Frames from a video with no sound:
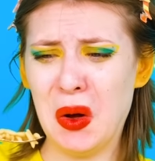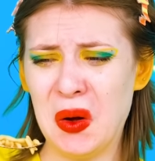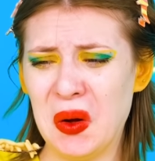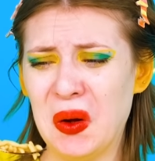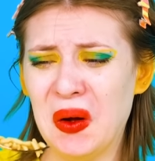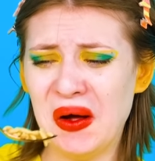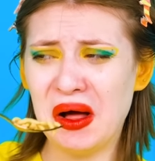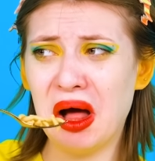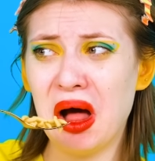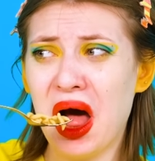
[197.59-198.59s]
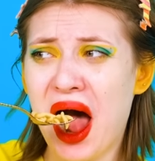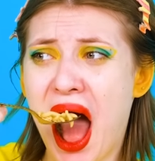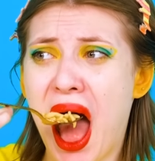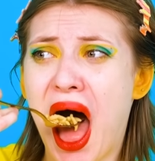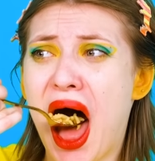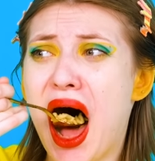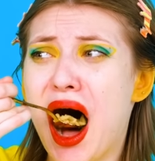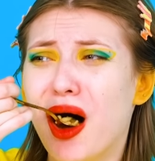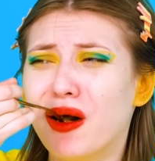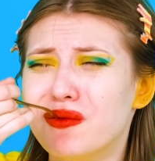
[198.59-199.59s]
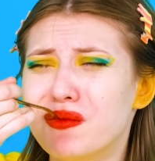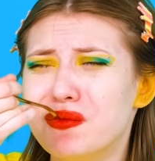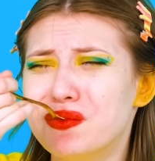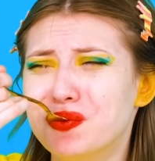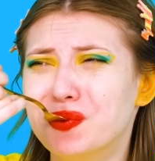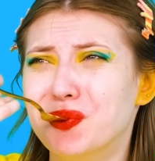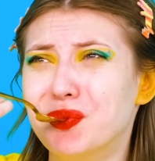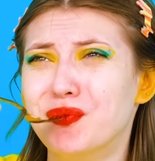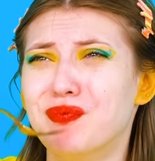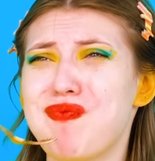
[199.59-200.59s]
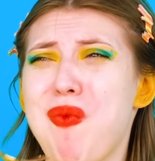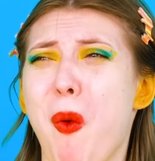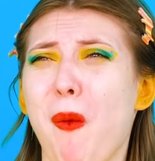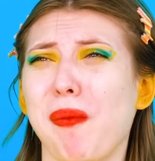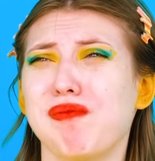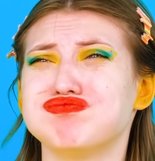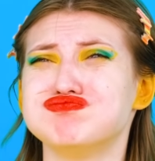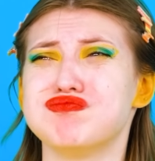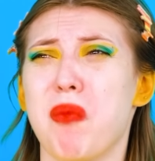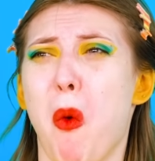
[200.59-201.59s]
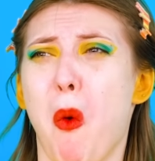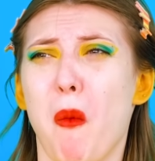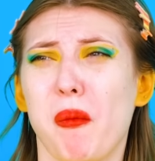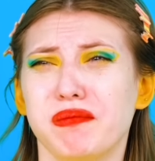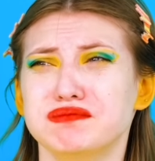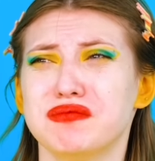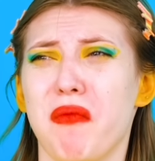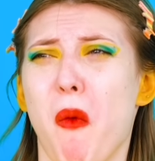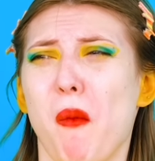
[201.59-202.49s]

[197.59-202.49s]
John, you're not helping me, you're ruining everything! These worms are moving around in my mouth.